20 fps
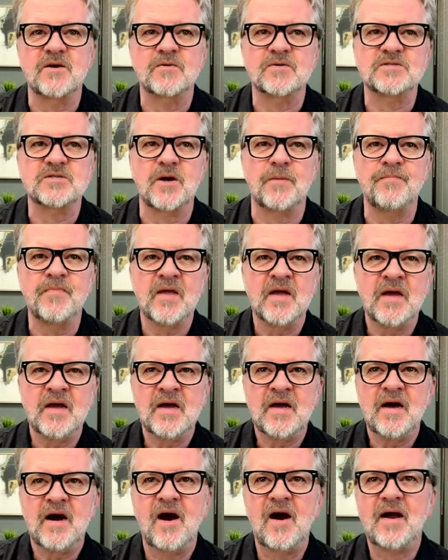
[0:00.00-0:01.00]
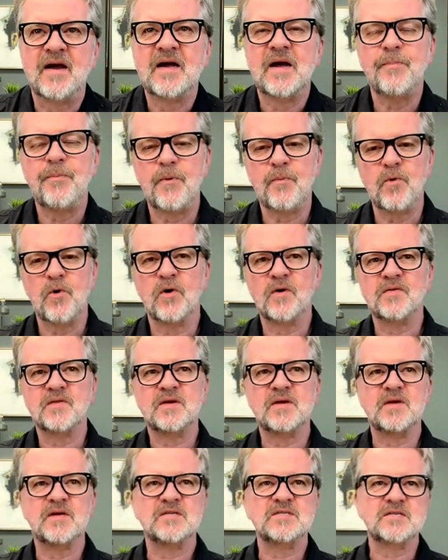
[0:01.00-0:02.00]
So, all right, a couple more of
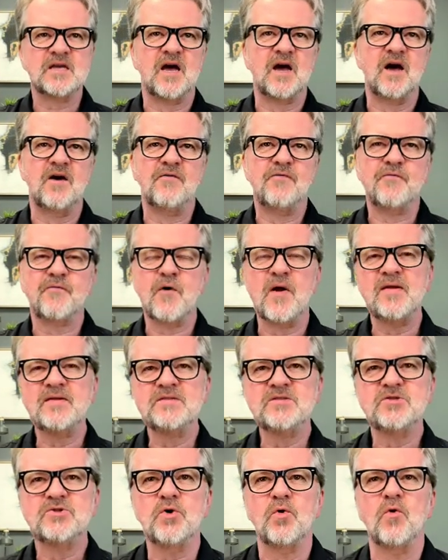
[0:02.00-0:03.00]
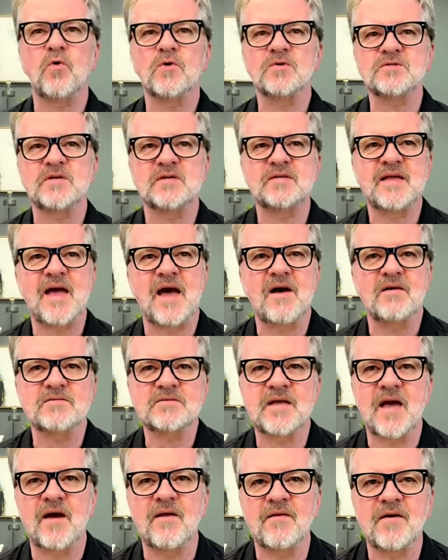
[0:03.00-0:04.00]
these. Front door to
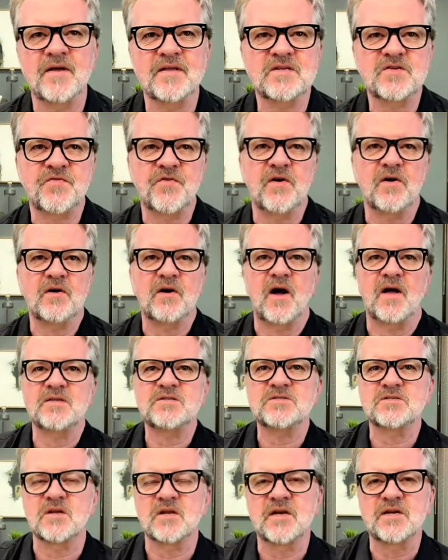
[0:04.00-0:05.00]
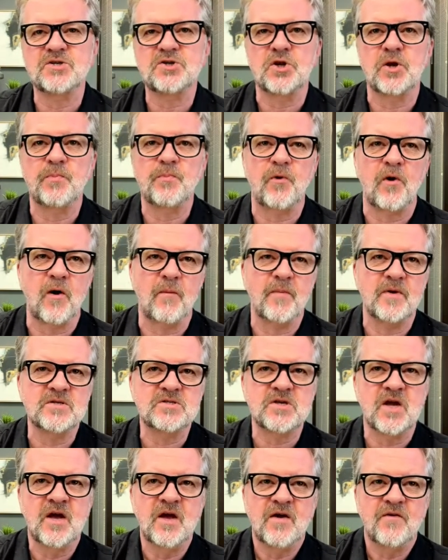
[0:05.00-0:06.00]
downtown Huntsville, Constellation Apartments,
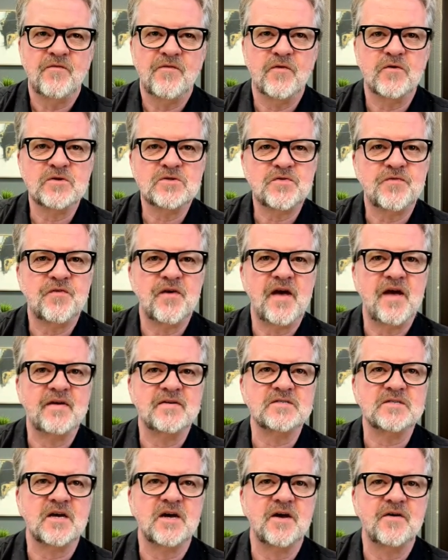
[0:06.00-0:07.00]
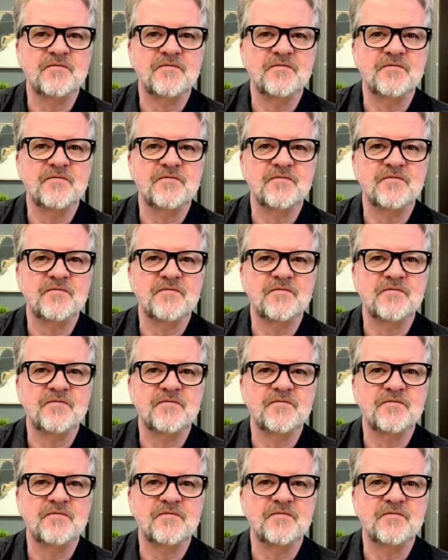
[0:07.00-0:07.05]
first phase of